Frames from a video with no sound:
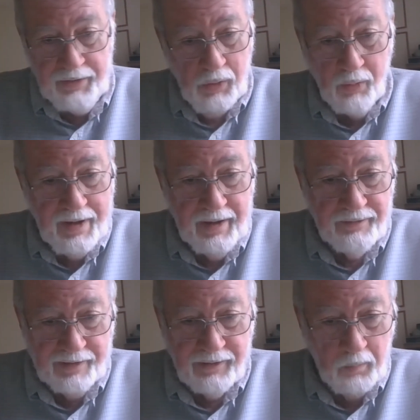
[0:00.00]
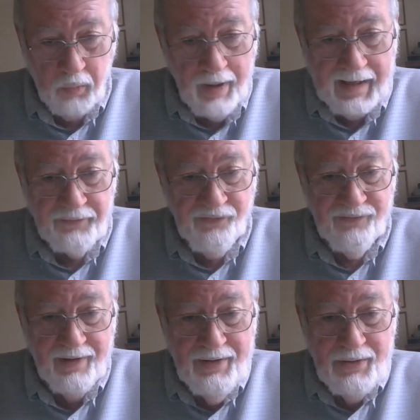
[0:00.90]
annoying little
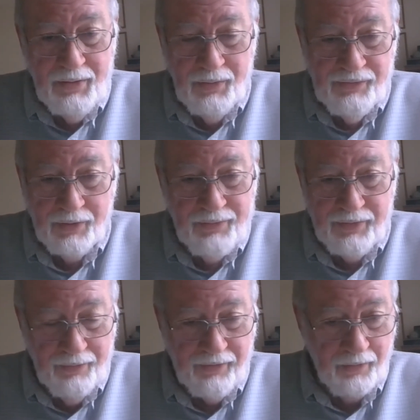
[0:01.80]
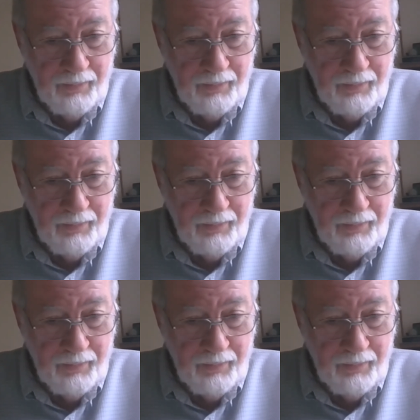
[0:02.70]
brats who don't know